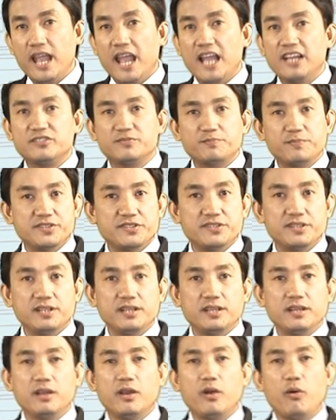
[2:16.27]

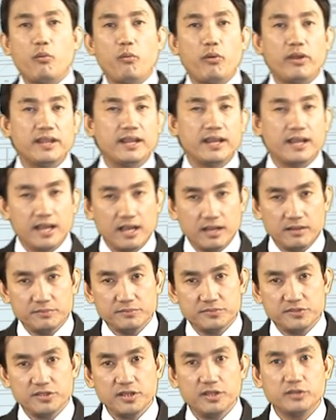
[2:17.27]
especially when it
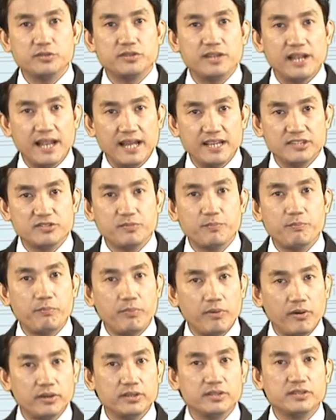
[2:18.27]
comes to the last
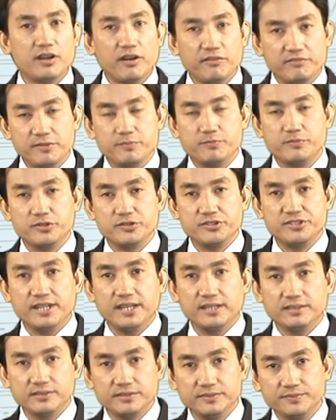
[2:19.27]
point of the
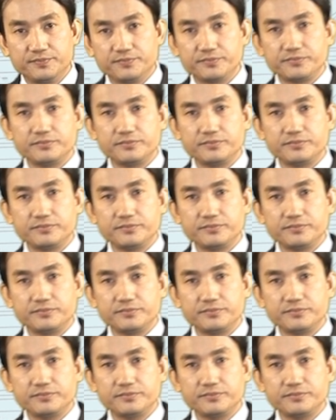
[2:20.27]
project.